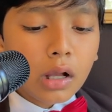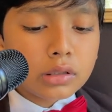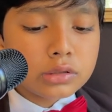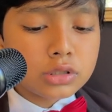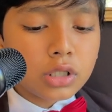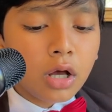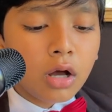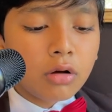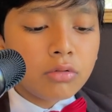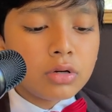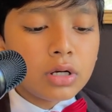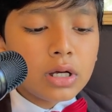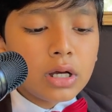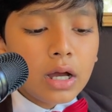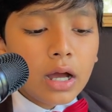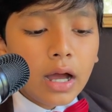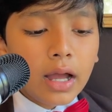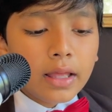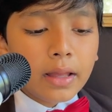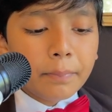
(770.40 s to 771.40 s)
So,
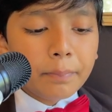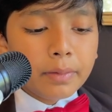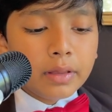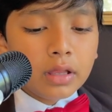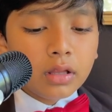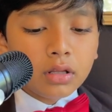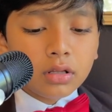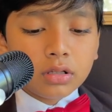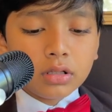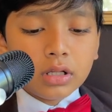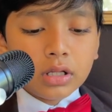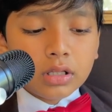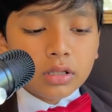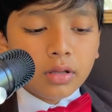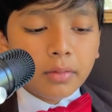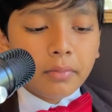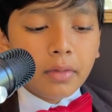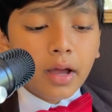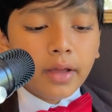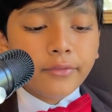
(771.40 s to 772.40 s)
I appeal
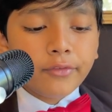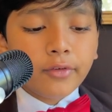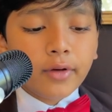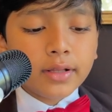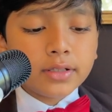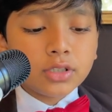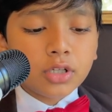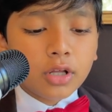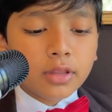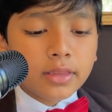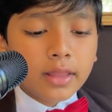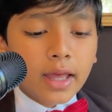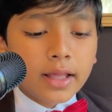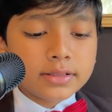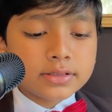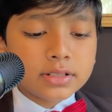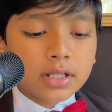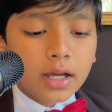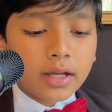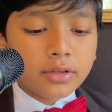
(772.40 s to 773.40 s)
to my friends on
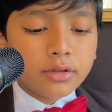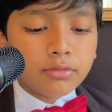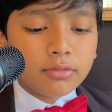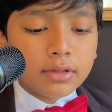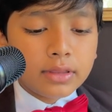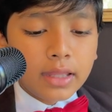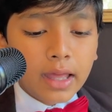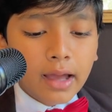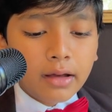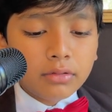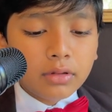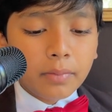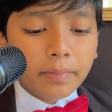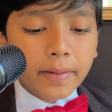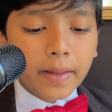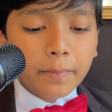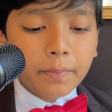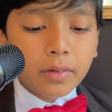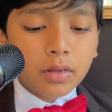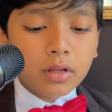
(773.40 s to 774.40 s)
that side to allow the
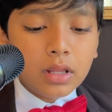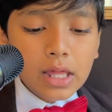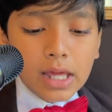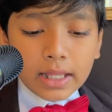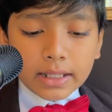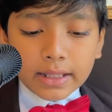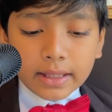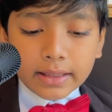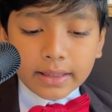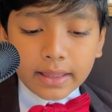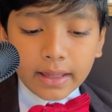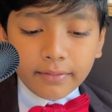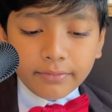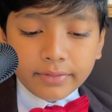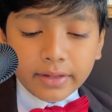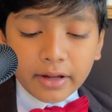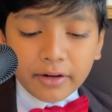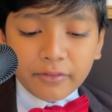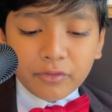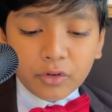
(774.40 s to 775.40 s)
people to
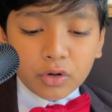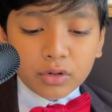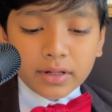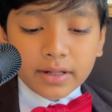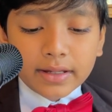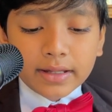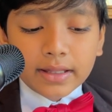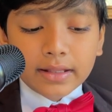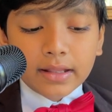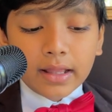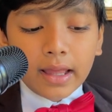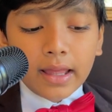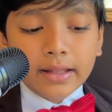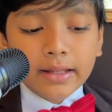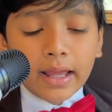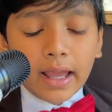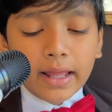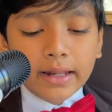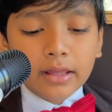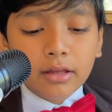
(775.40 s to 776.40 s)
give their verdict
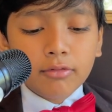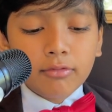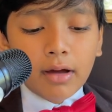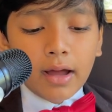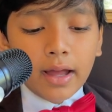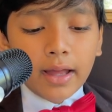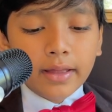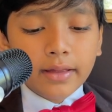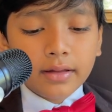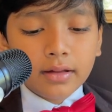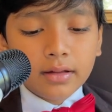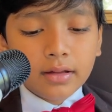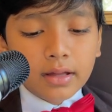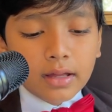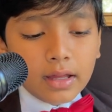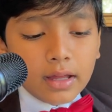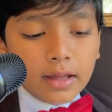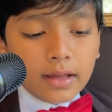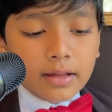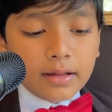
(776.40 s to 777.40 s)
in any way,
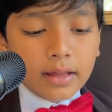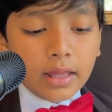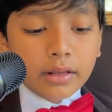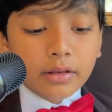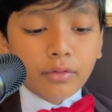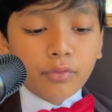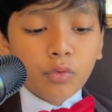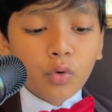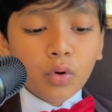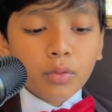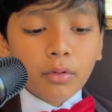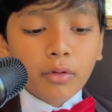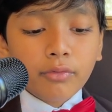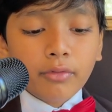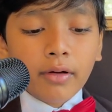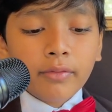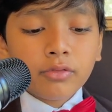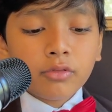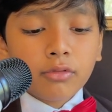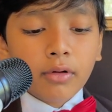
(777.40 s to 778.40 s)
in the form of
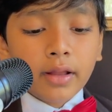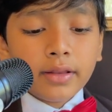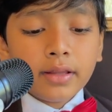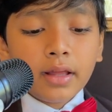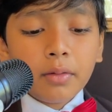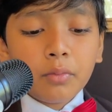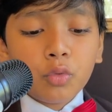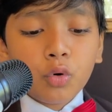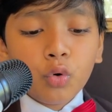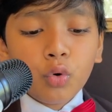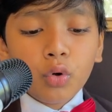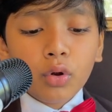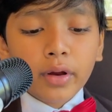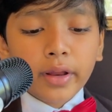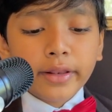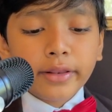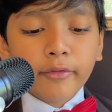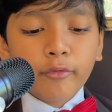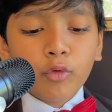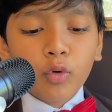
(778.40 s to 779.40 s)
referendum or
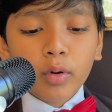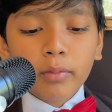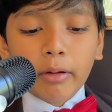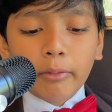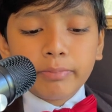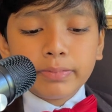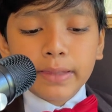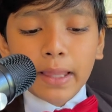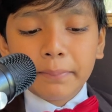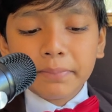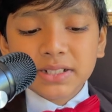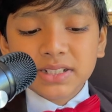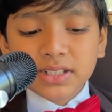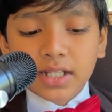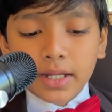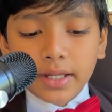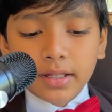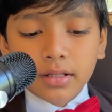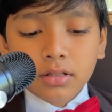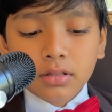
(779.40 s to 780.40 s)
in the form of
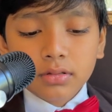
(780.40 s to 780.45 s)
plebiscite.